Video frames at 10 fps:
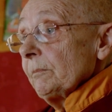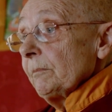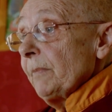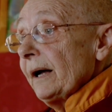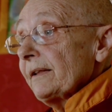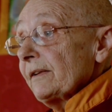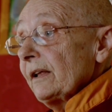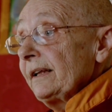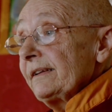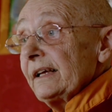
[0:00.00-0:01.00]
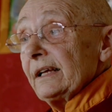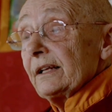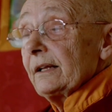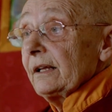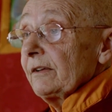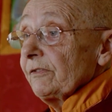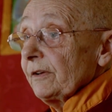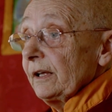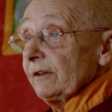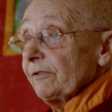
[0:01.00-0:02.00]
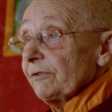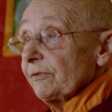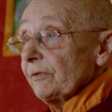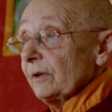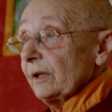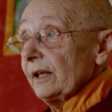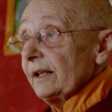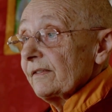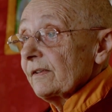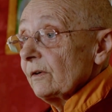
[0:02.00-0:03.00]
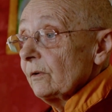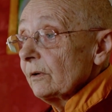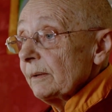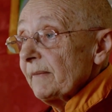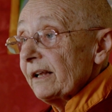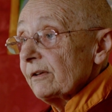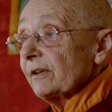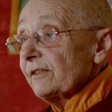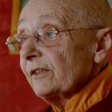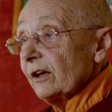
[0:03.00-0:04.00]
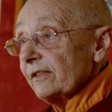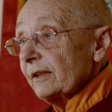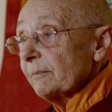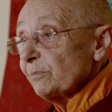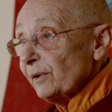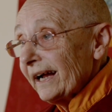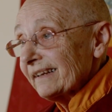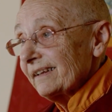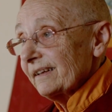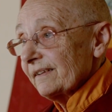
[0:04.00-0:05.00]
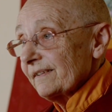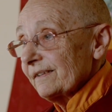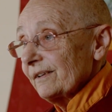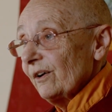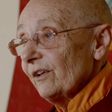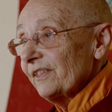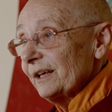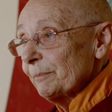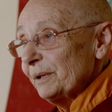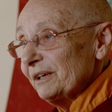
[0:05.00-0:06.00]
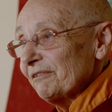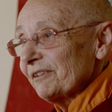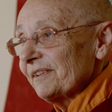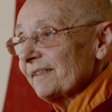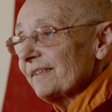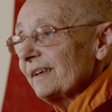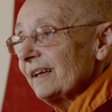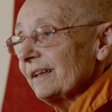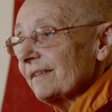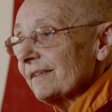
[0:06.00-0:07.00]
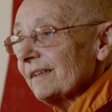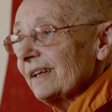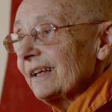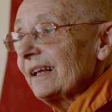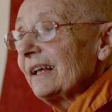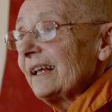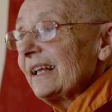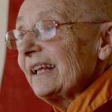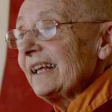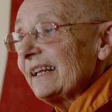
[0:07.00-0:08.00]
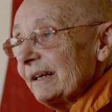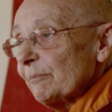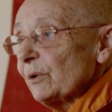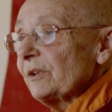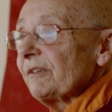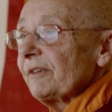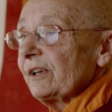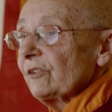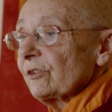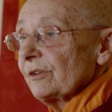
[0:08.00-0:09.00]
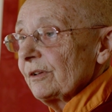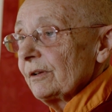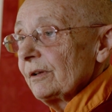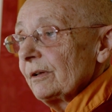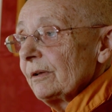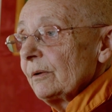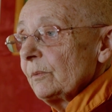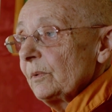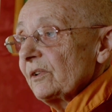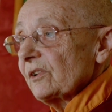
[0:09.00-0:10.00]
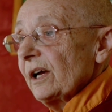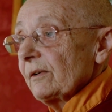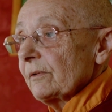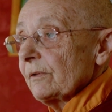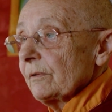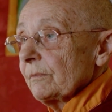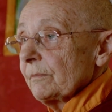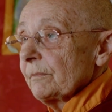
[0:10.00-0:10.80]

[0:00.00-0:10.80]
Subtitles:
But indeed, if it's all a matter, it's not the practice or the appearance, it's the inner motivation which counts.